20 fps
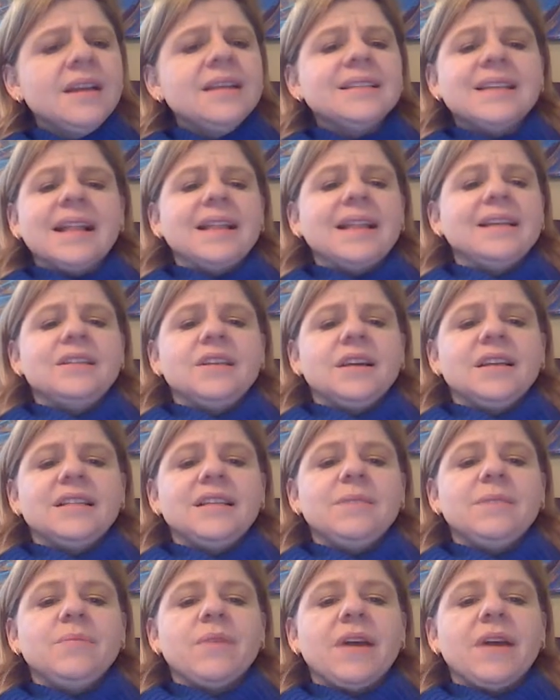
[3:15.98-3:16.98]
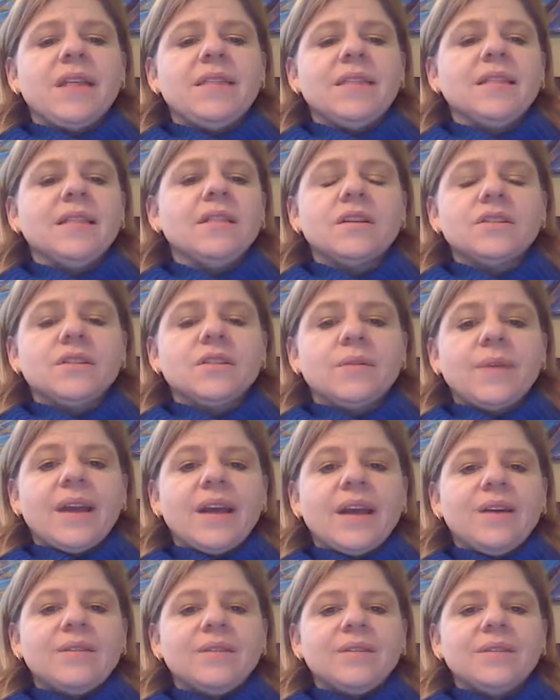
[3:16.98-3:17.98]
Sally took a deep breath and looked
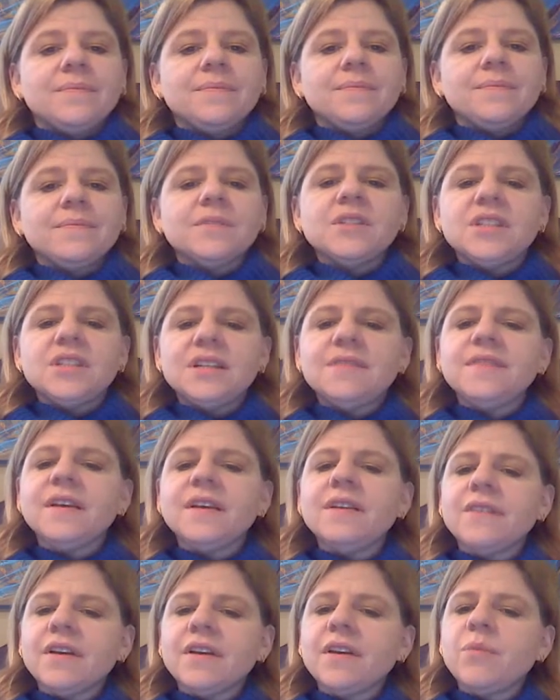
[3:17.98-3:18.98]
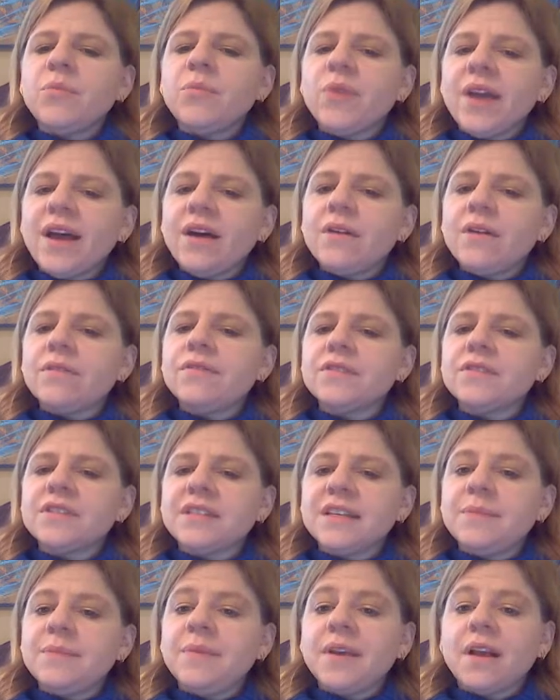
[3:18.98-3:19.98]
around. She felt very proud for
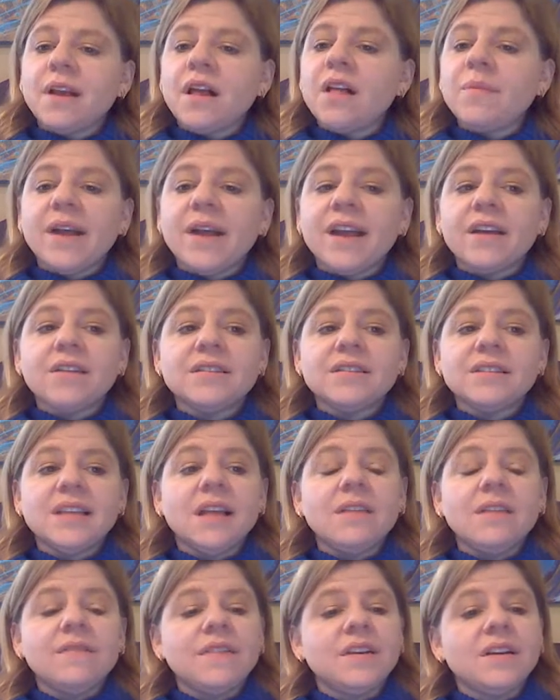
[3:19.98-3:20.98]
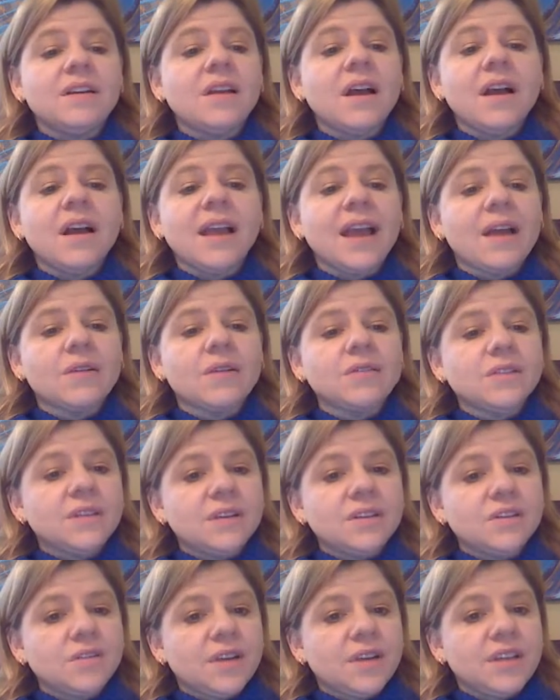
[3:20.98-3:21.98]
sleeping all by herself in a doghouse in
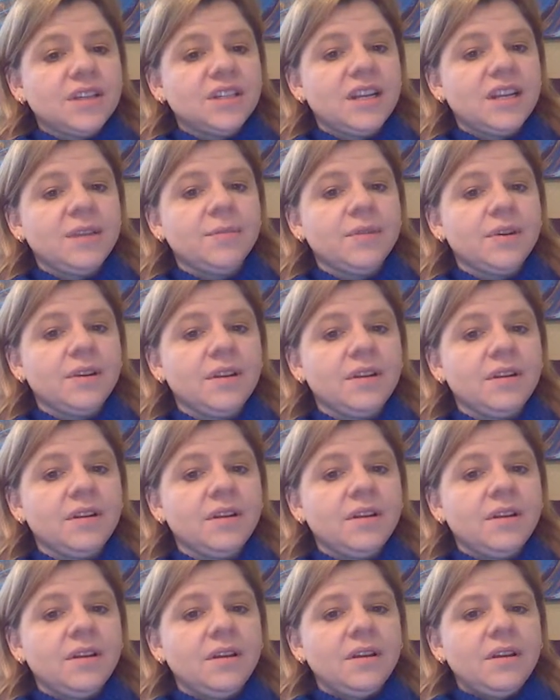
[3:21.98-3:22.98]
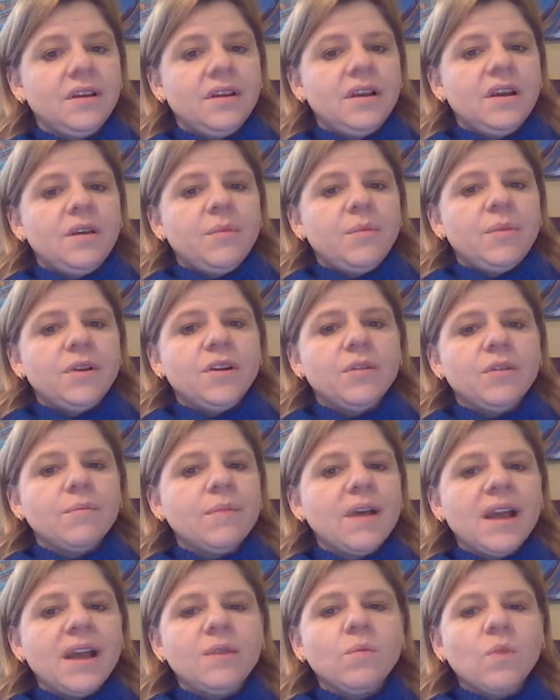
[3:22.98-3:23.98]
a strange neighborhood. But her
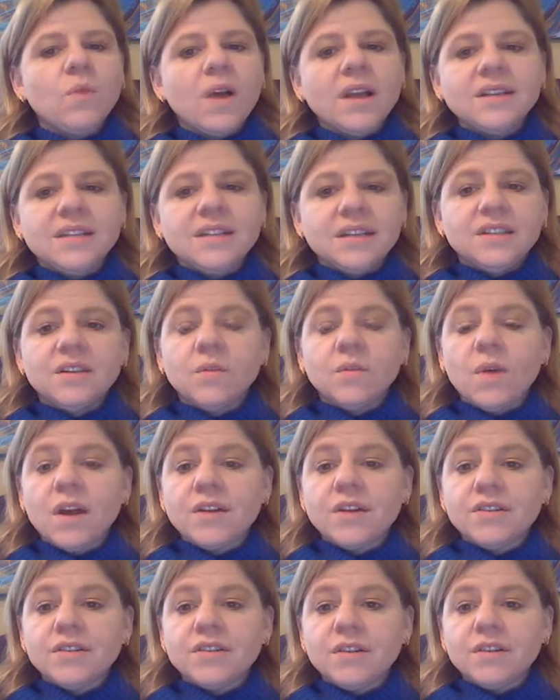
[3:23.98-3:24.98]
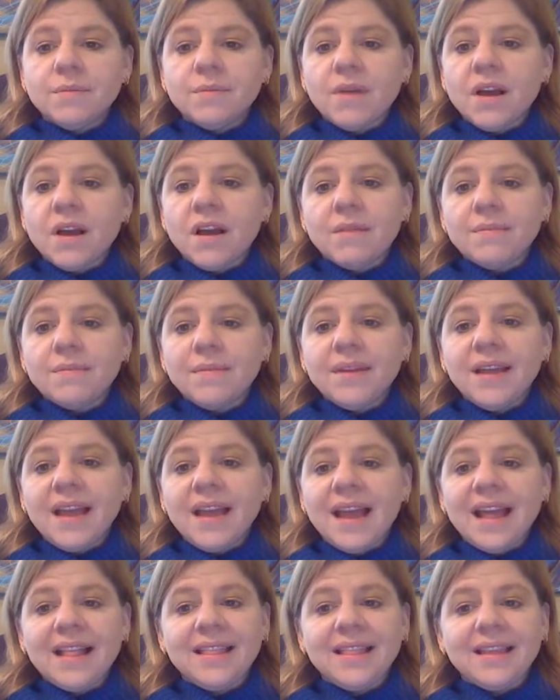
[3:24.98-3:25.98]
mind wanted to wander to Mom,
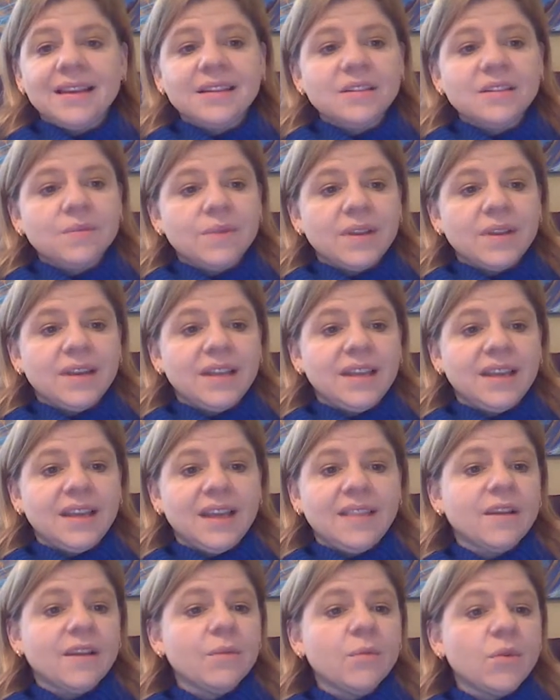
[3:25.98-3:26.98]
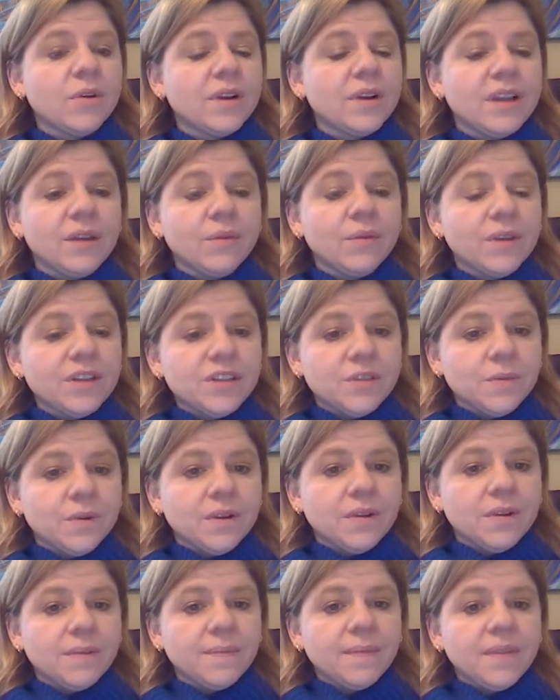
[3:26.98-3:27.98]
Alex, Rennie, and their morning
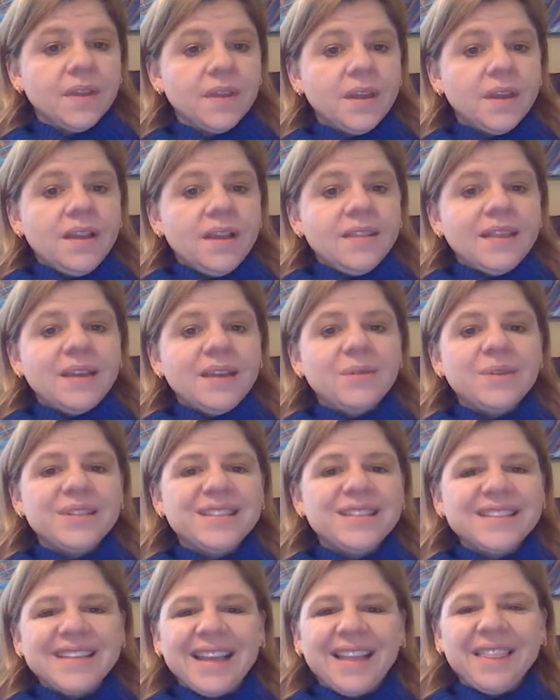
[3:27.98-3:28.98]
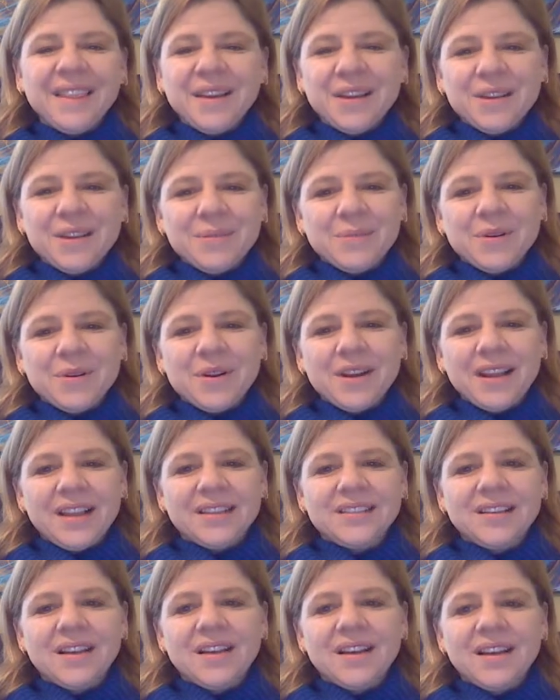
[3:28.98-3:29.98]
ritual. They would sing the good morning
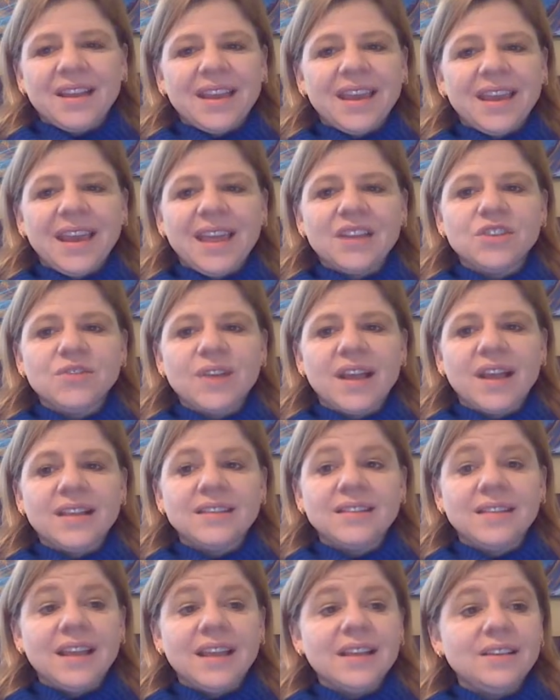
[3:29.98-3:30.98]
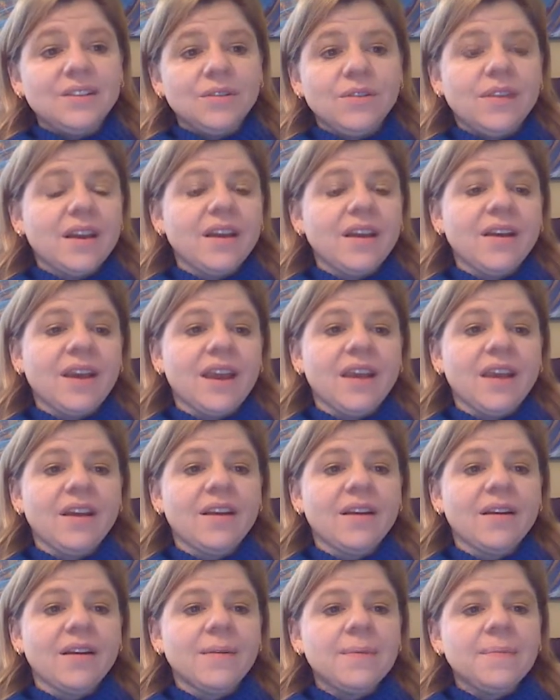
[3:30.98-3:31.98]
song and get dressed, then do their
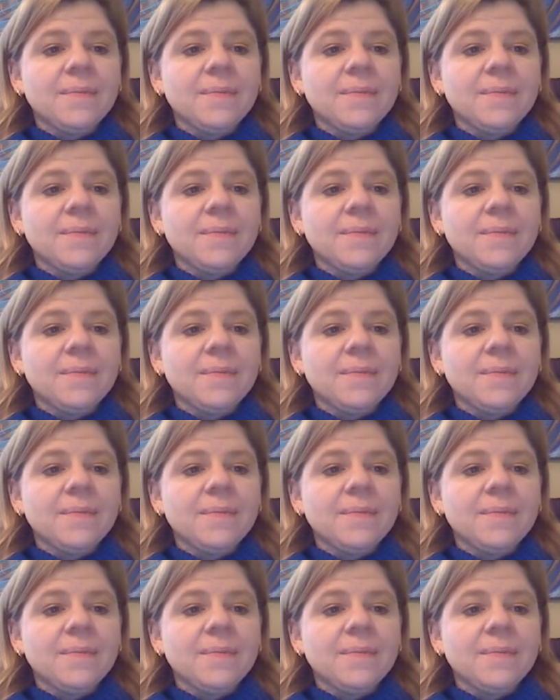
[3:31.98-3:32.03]
hair.